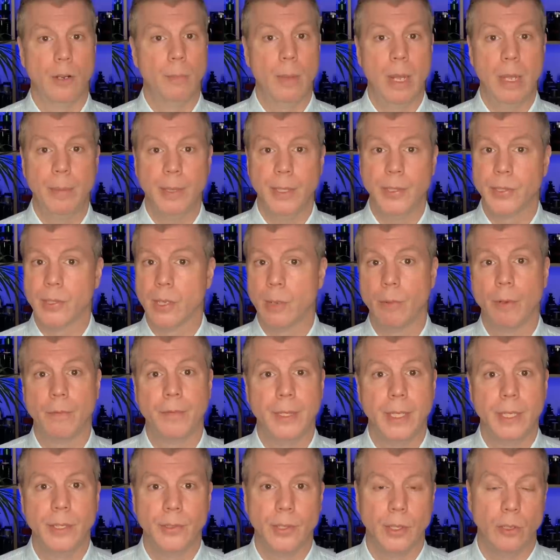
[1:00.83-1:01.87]
There may be some of
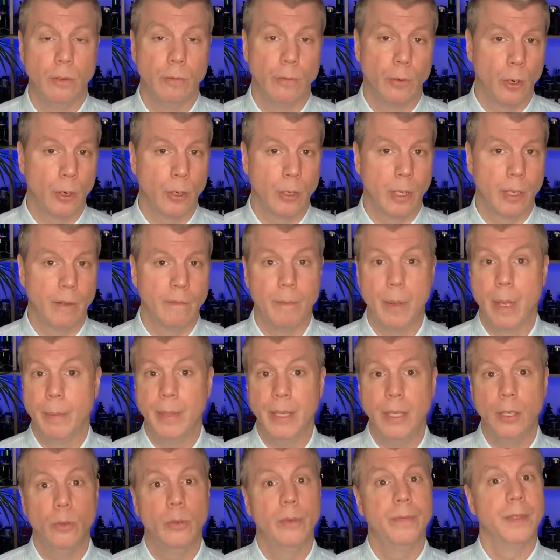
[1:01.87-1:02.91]
these that you've heard of,
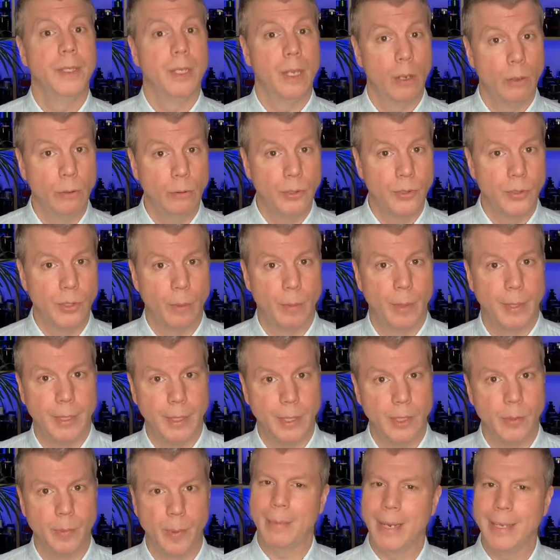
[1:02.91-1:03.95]
maybe you even own some of
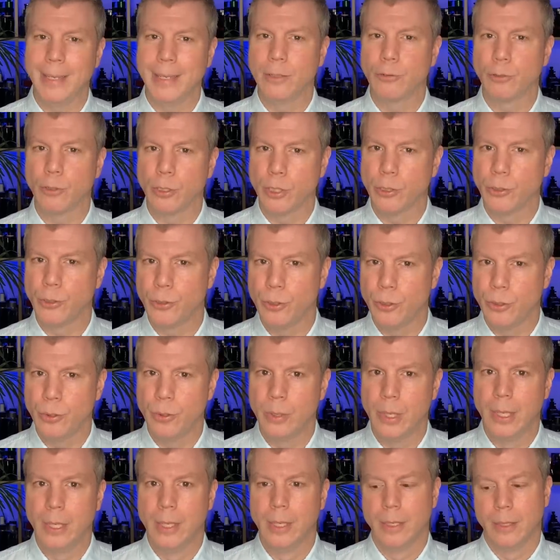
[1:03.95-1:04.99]
these. I might introduce you
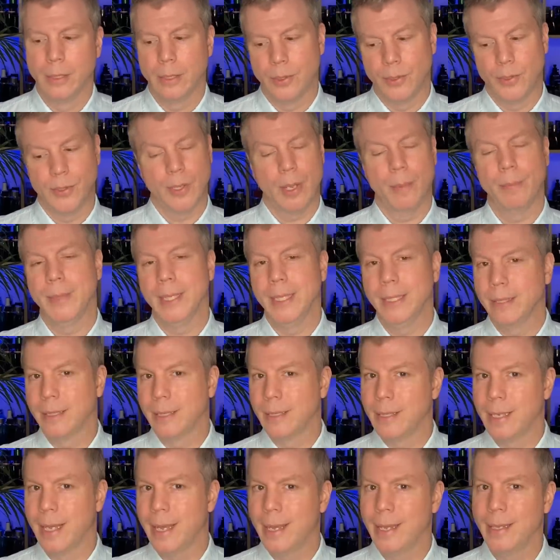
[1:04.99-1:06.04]
to something
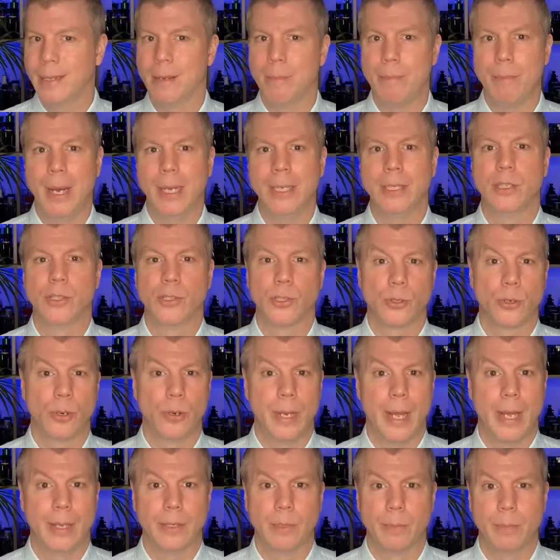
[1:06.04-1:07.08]
today that might just
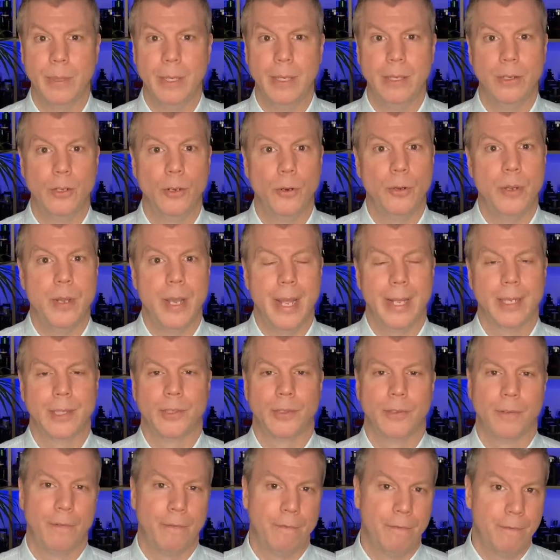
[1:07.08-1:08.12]
turn out to be your
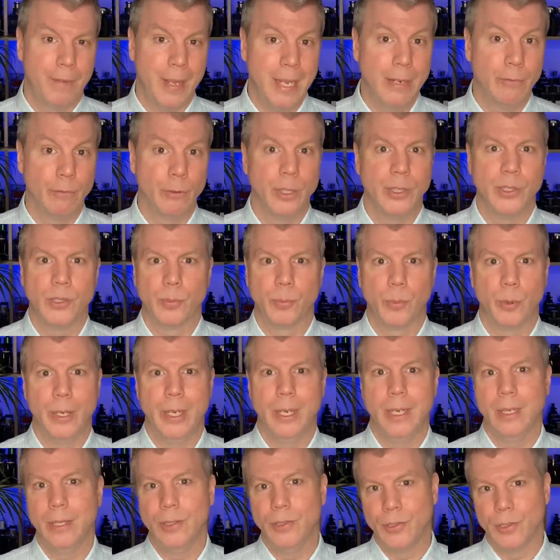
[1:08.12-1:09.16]
next favorite
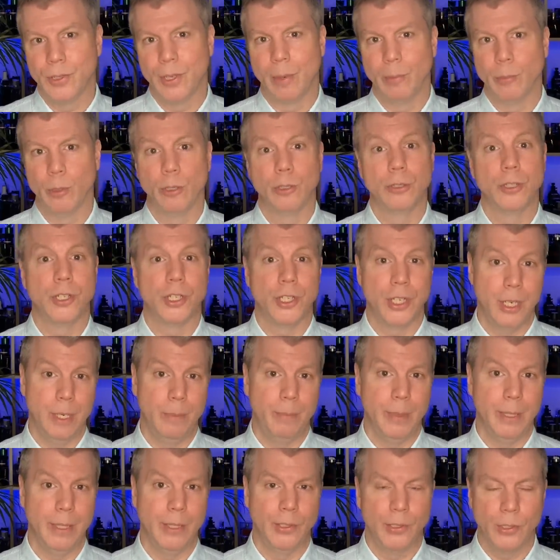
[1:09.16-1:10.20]
spring and summer
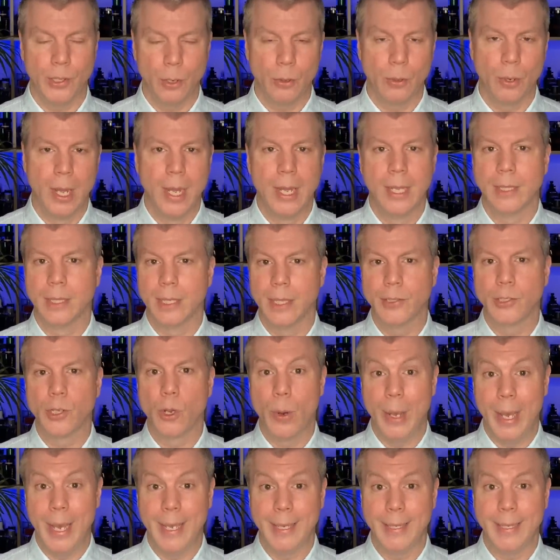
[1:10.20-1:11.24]
cheapie. So let's
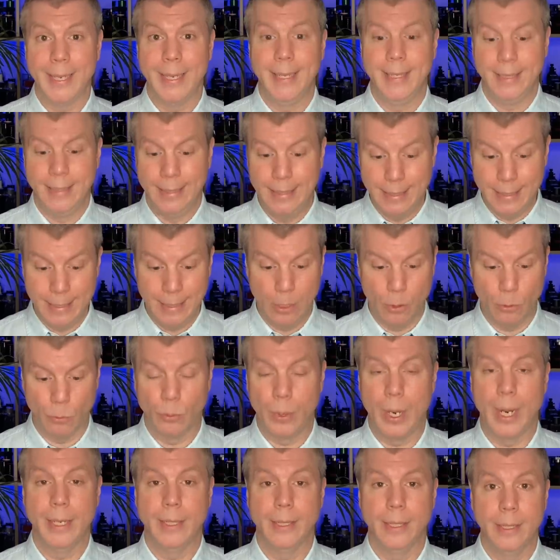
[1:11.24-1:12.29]
go ahead and dig
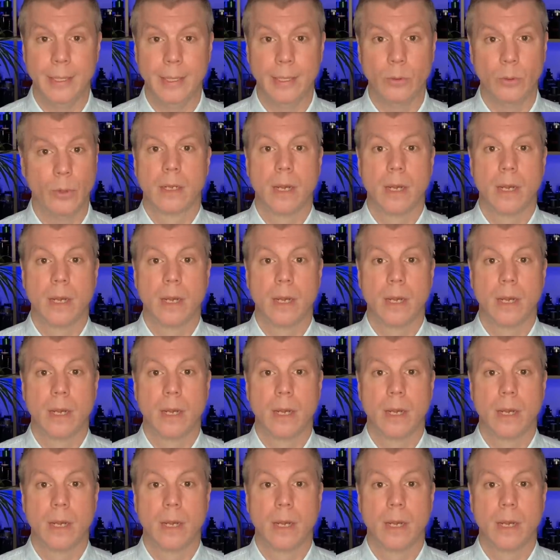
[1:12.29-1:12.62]
right in.